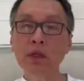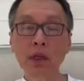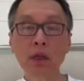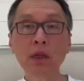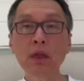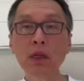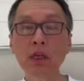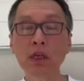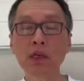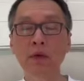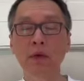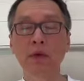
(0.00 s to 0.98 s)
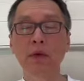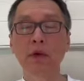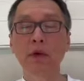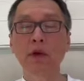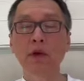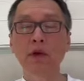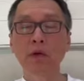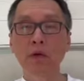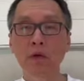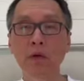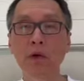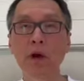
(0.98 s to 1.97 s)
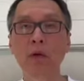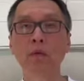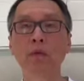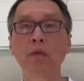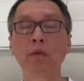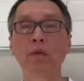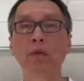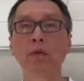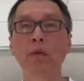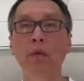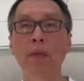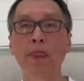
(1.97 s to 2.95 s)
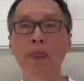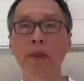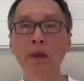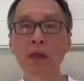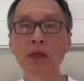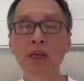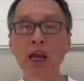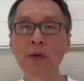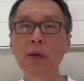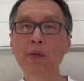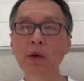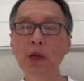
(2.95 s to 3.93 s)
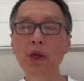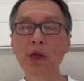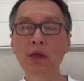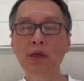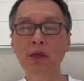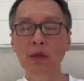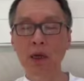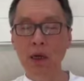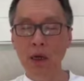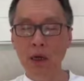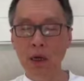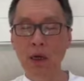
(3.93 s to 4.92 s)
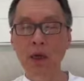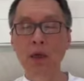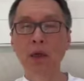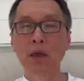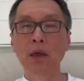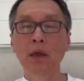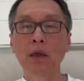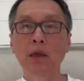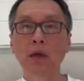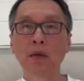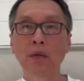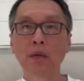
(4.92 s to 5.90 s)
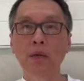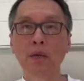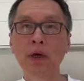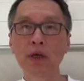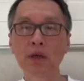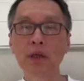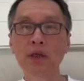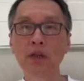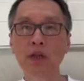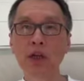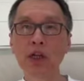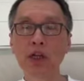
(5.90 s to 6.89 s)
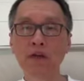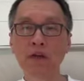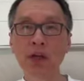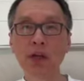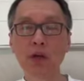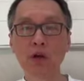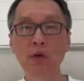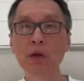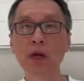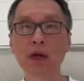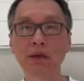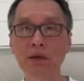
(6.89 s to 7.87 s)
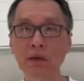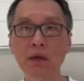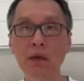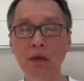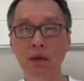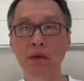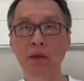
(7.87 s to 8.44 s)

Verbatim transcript: certainly from this MMA's uh, person's training video, we can see